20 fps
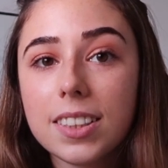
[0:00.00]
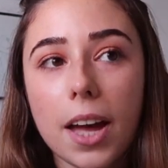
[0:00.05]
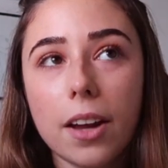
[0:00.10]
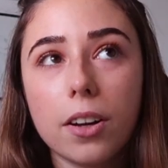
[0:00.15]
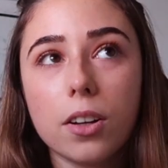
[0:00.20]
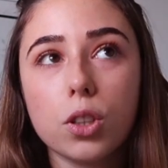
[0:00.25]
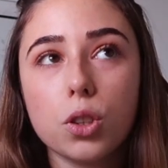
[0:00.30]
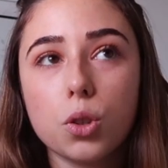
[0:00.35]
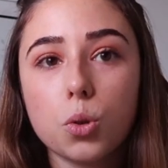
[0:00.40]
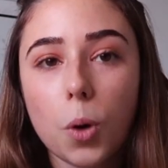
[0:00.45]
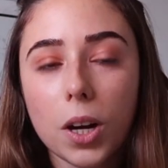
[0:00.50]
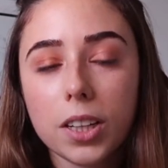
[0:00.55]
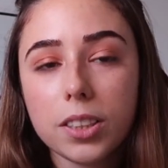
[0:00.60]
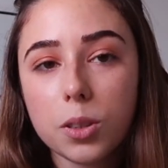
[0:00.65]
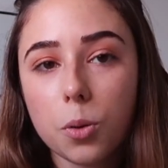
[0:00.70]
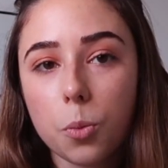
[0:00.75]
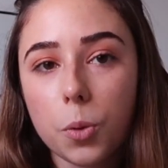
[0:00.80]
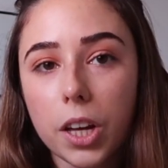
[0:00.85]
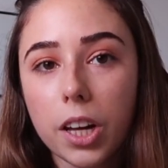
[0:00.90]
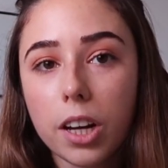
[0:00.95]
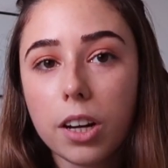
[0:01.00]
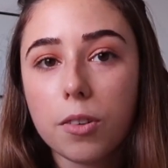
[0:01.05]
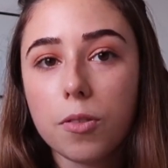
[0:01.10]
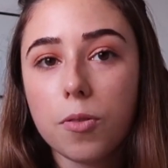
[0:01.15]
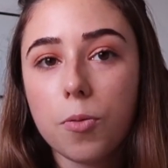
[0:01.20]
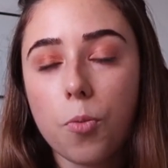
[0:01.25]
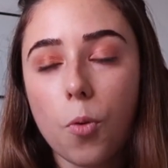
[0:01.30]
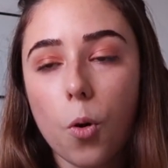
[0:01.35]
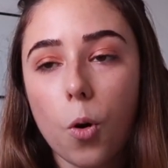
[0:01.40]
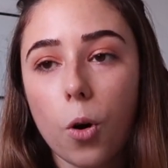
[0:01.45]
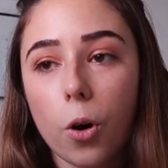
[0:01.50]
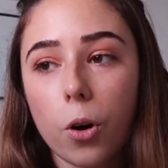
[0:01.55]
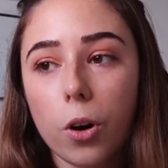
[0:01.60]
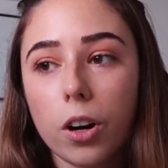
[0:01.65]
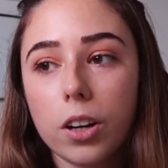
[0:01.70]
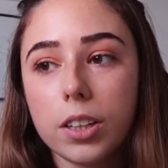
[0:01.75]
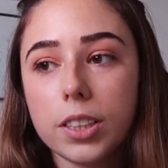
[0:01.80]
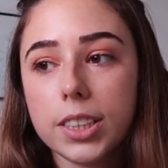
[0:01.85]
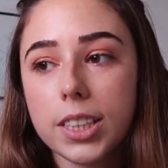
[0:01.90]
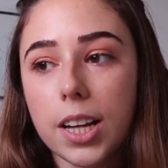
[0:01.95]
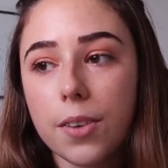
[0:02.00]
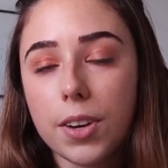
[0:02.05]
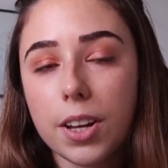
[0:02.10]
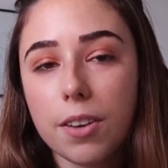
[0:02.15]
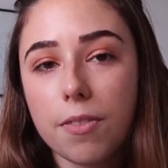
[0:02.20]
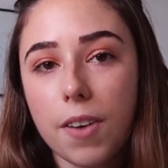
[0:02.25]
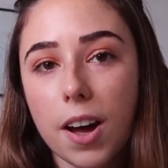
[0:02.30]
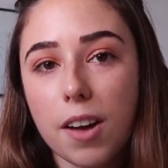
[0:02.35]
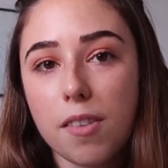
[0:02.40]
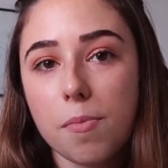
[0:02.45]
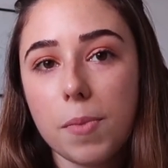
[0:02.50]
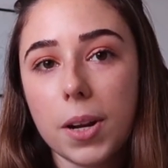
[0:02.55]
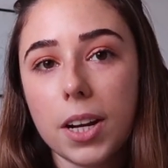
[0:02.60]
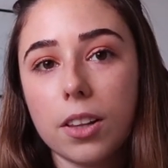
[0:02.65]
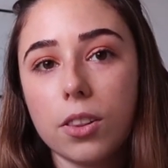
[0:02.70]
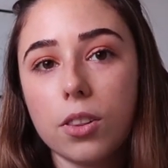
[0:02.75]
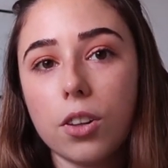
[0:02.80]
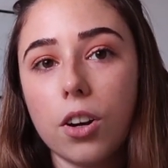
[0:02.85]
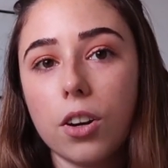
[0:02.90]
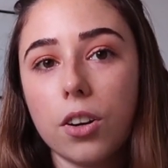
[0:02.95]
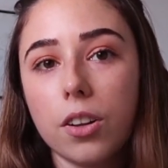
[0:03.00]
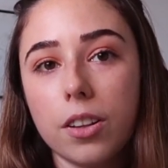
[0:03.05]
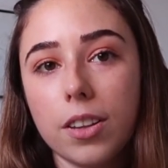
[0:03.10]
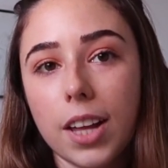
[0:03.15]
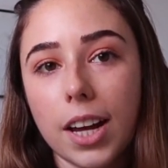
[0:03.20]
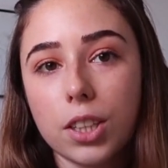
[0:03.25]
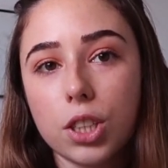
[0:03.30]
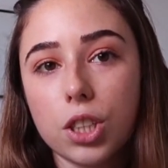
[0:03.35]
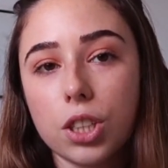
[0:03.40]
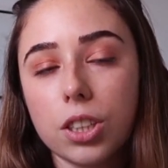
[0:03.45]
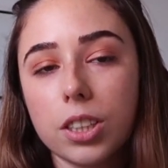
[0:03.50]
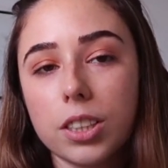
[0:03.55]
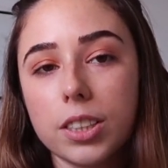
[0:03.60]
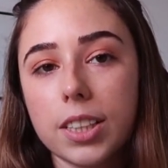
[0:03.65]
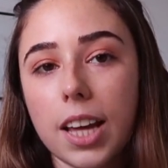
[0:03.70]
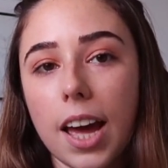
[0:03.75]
went twice a week for 75-minute long lectures,